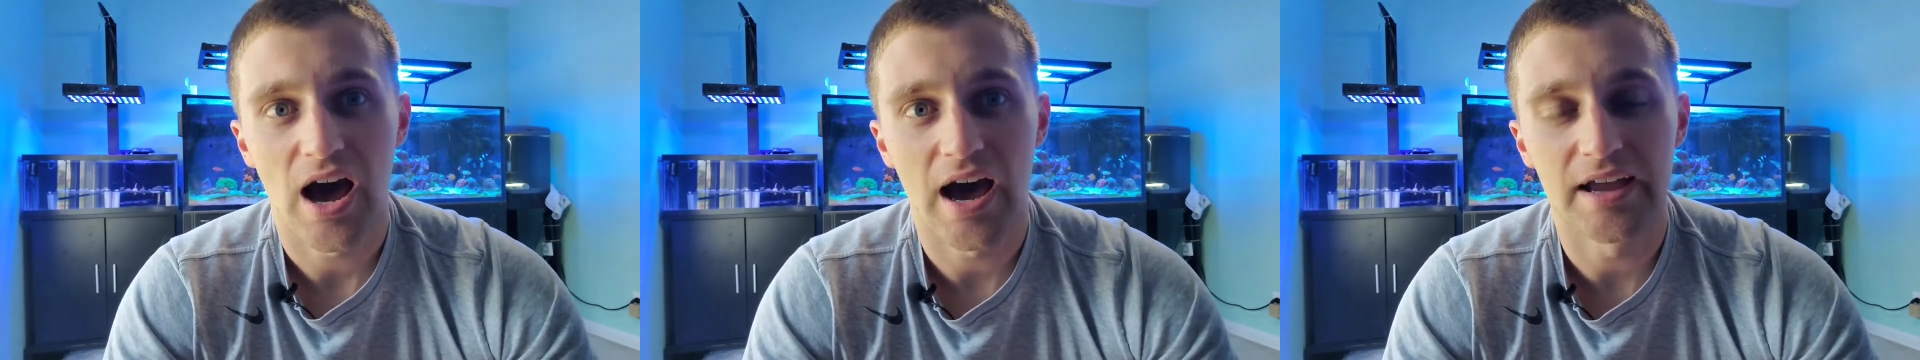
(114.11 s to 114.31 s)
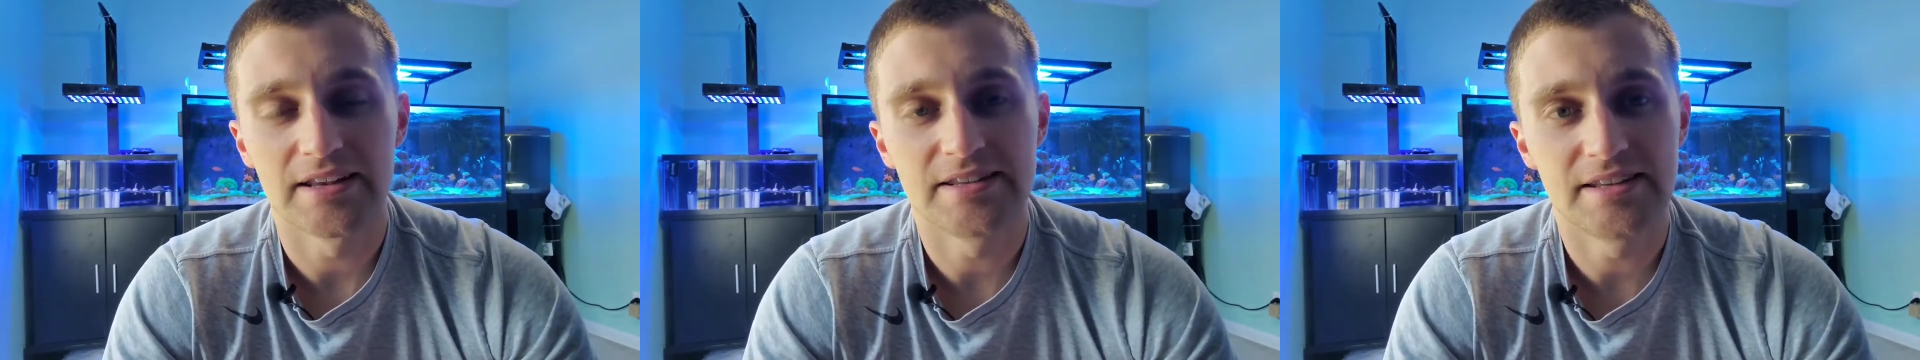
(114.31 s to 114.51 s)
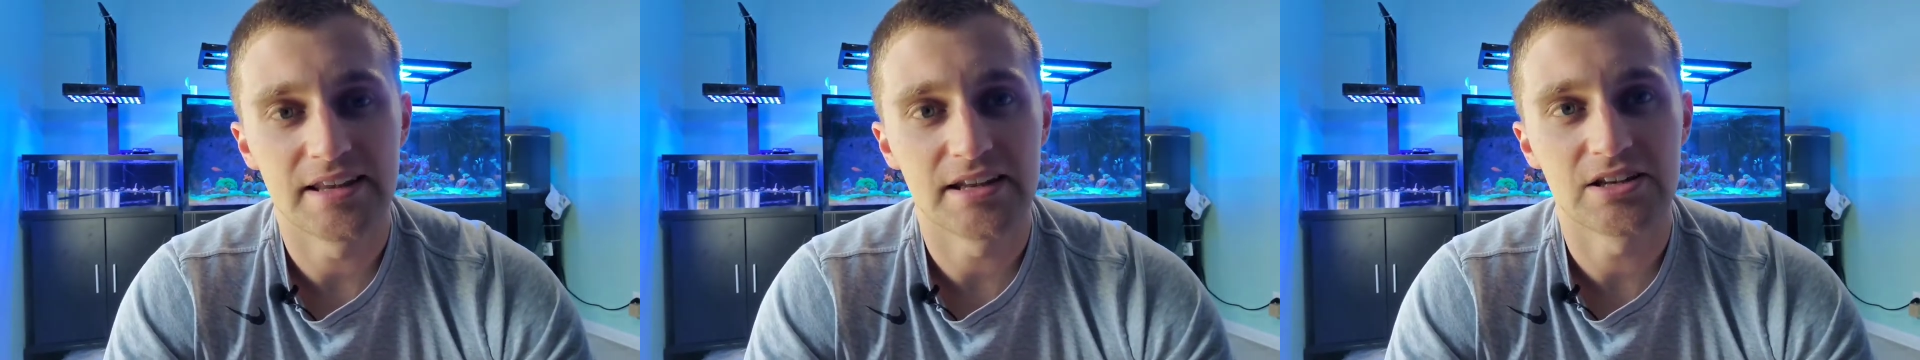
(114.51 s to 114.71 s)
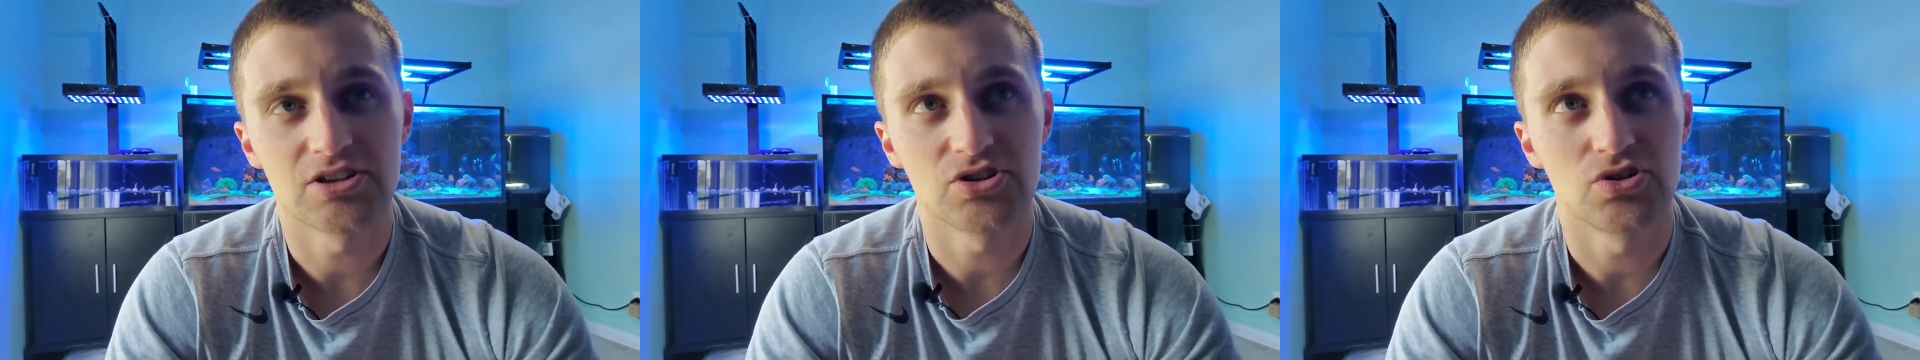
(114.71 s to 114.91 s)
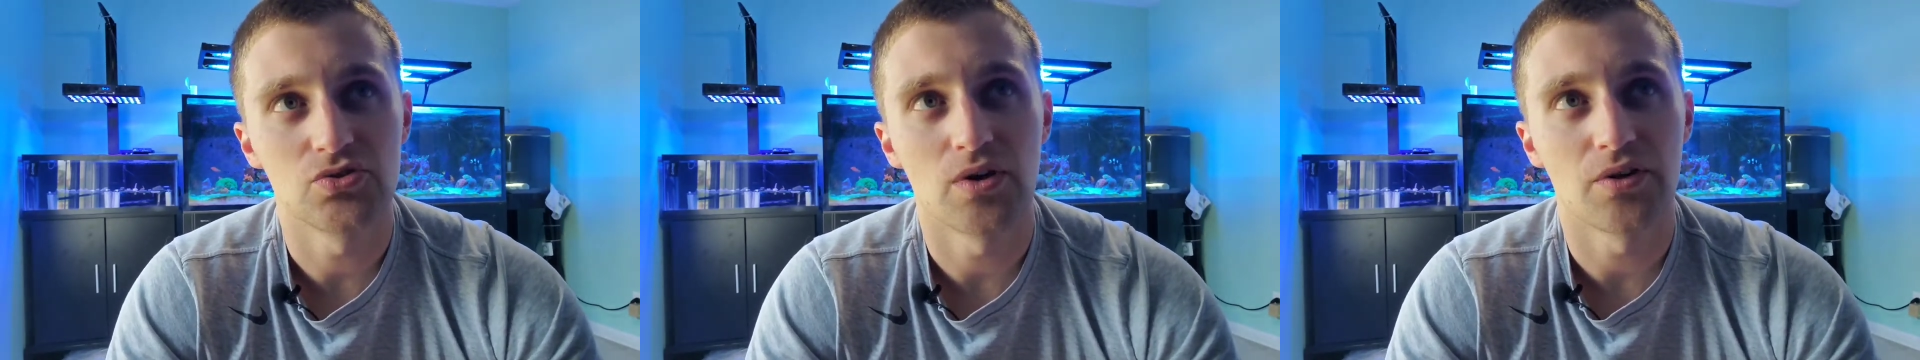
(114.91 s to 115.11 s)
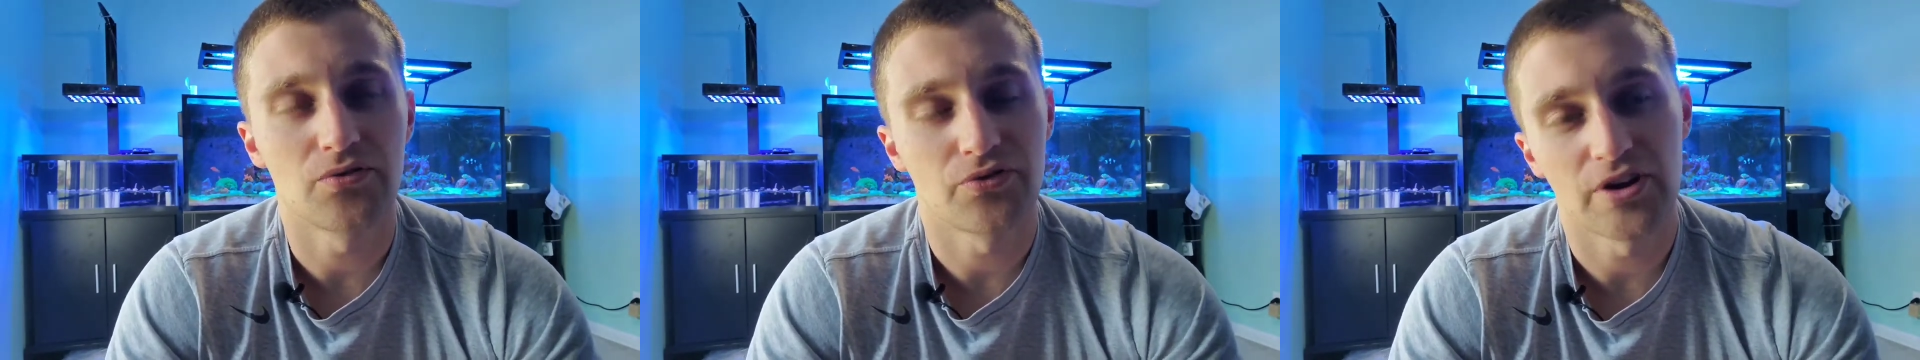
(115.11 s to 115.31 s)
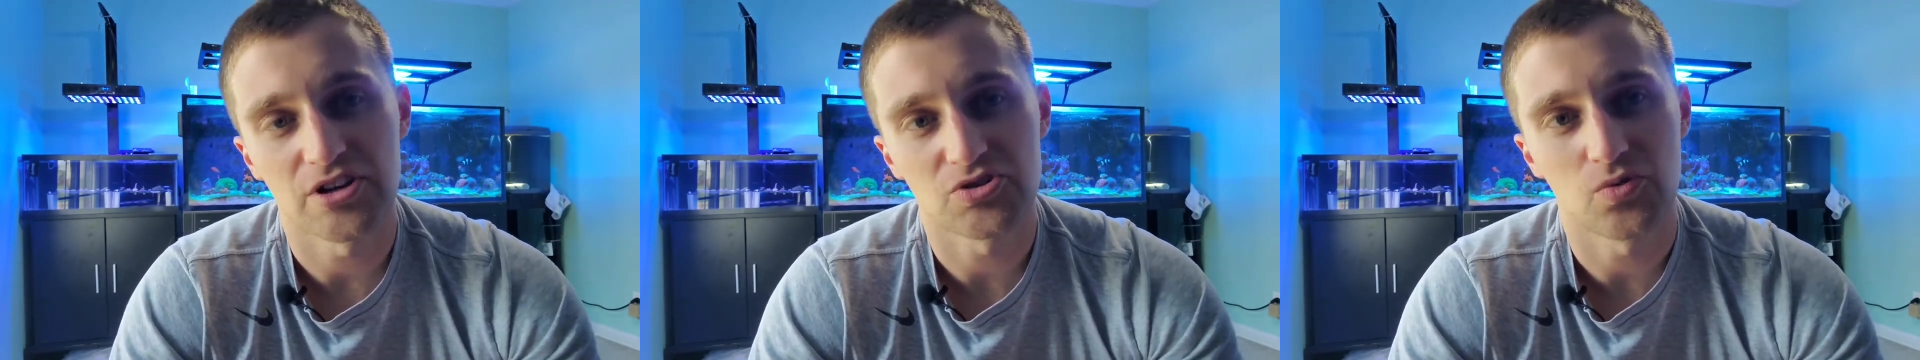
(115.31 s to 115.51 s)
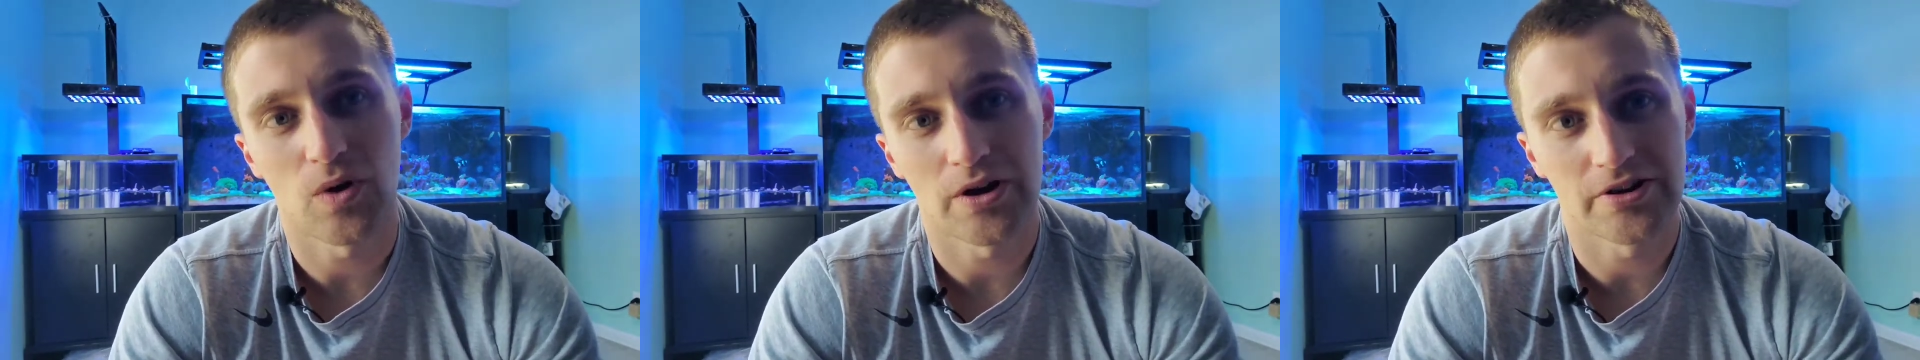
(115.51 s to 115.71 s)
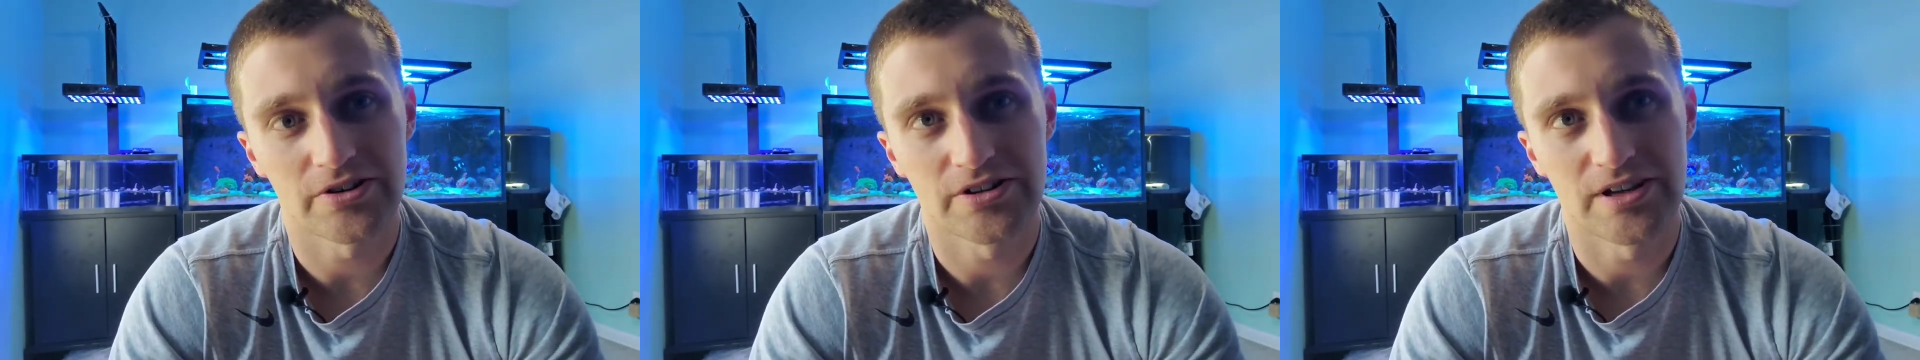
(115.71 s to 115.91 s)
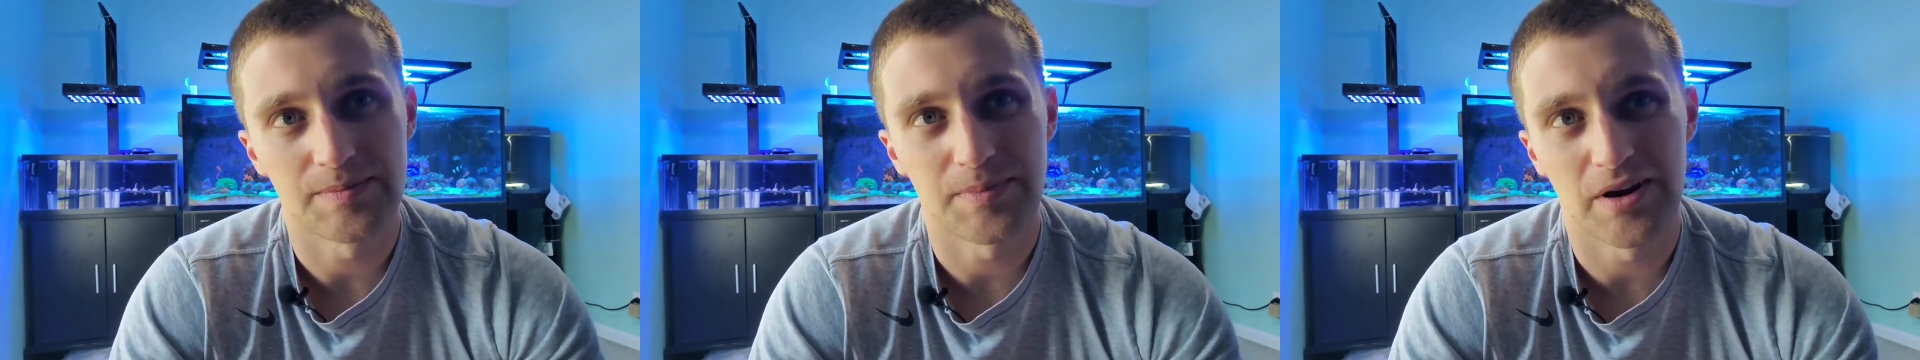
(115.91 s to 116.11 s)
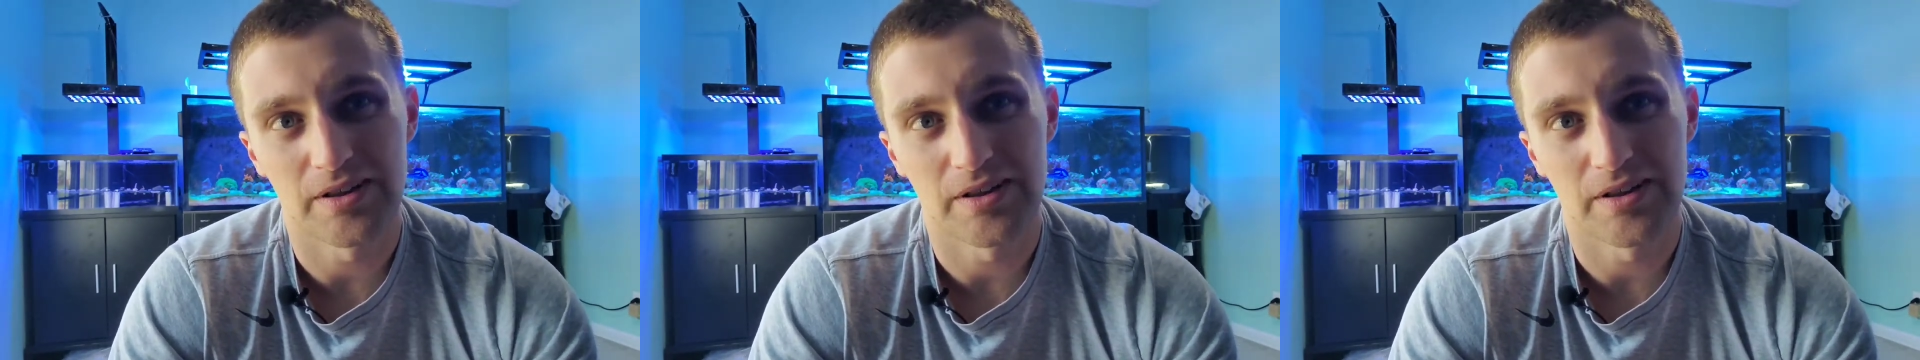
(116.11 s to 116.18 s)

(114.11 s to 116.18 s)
I didn't do a freshwater dip